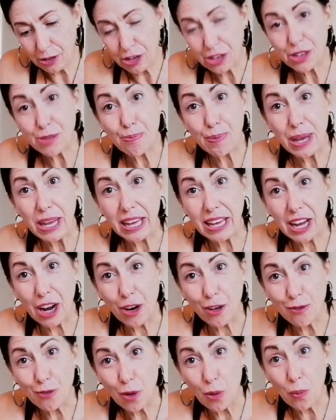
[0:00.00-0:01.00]
Just be
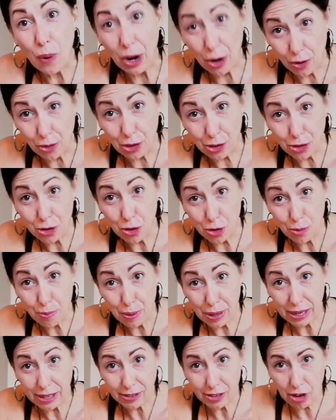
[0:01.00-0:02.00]
careful where the
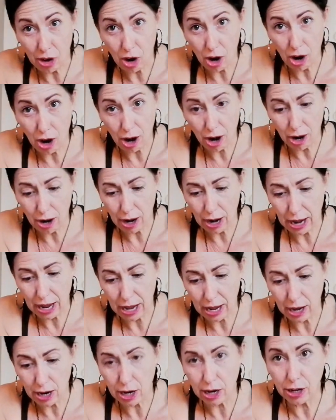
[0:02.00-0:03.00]
toothpicks are
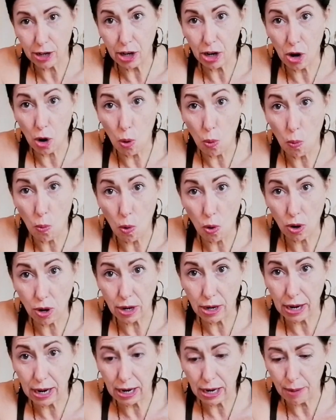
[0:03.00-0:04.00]
and, you know,
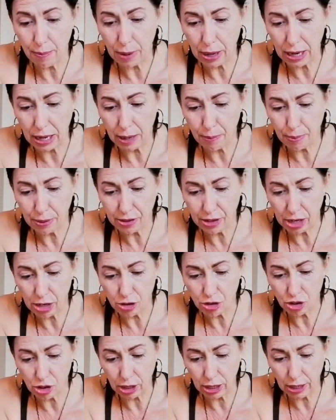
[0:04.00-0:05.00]
warn anybody
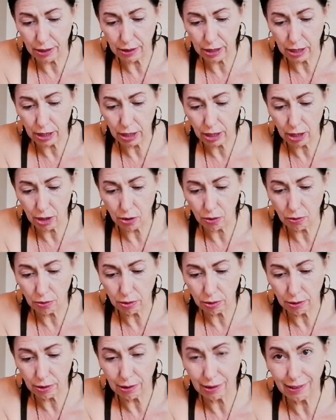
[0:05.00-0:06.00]
potentially that, you
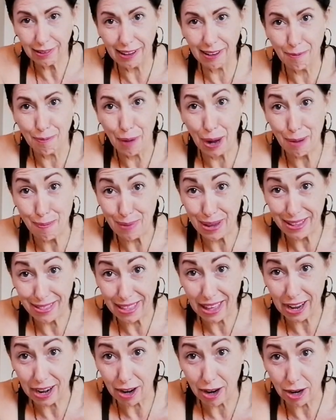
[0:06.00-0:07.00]
know, that might be
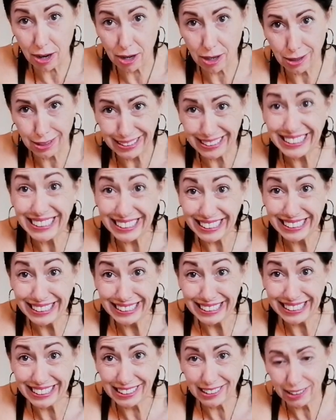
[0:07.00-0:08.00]
there.
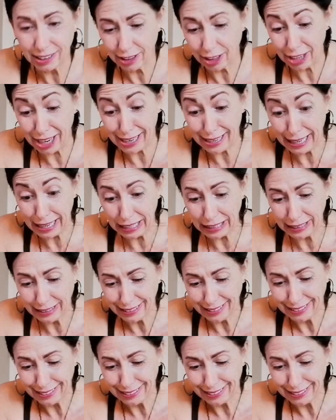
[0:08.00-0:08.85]
Good idea.